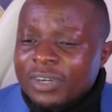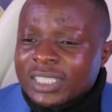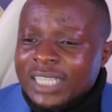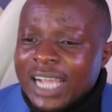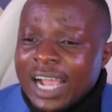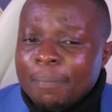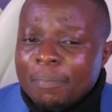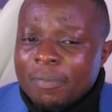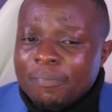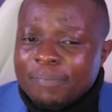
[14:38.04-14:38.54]

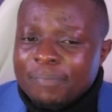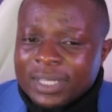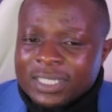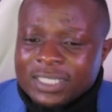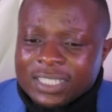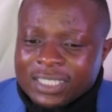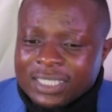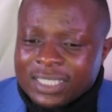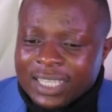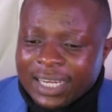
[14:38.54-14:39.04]
type of
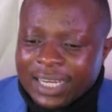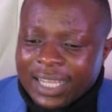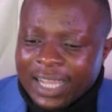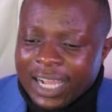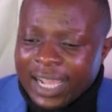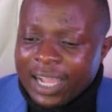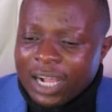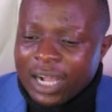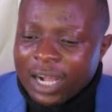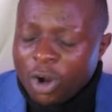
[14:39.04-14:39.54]
business that
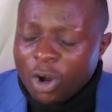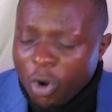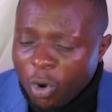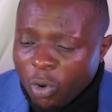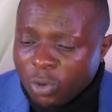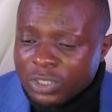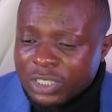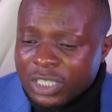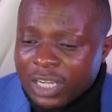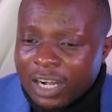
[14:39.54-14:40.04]

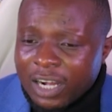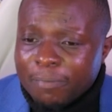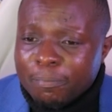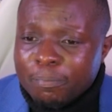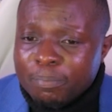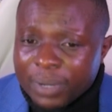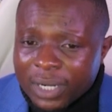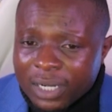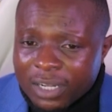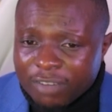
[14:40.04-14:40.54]
holds a
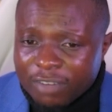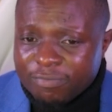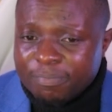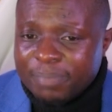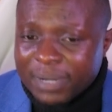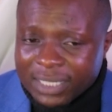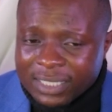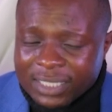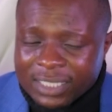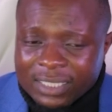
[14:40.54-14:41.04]
book of
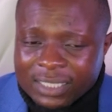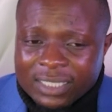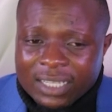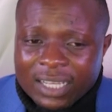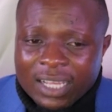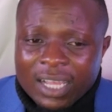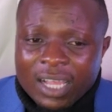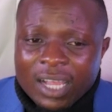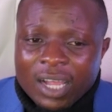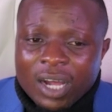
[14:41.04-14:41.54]
business
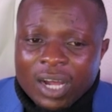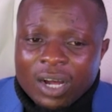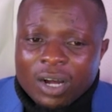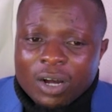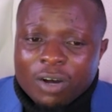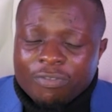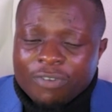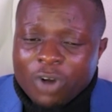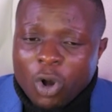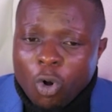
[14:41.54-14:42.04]

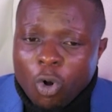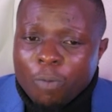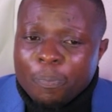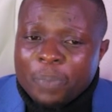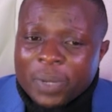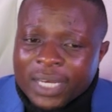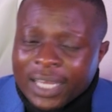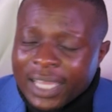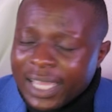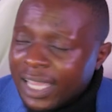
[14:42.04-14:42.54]
of
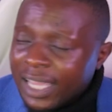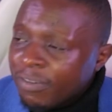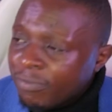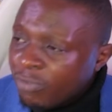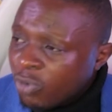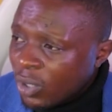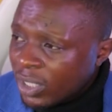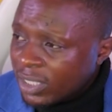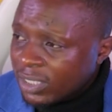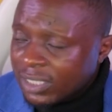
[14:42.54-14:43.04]
open
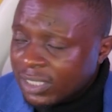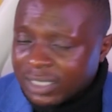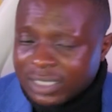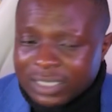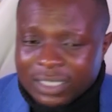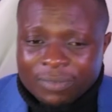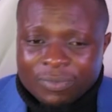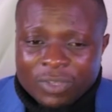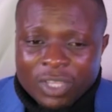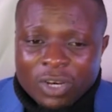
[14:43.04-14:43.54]
invoices,
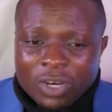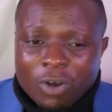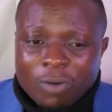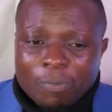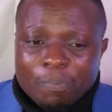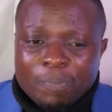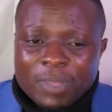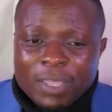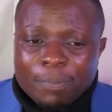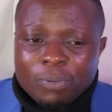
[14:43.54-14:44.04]
you know,
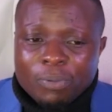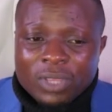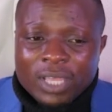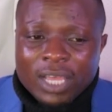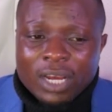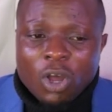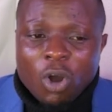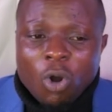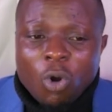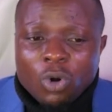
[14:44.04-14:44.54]
people
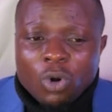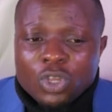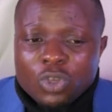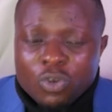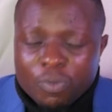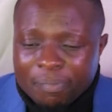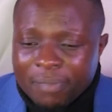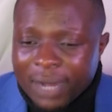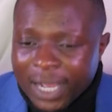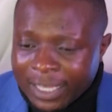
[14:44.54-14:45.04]
that owe you
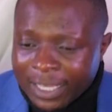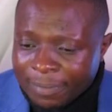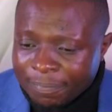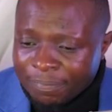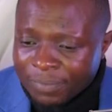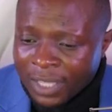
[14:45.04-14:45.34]
money,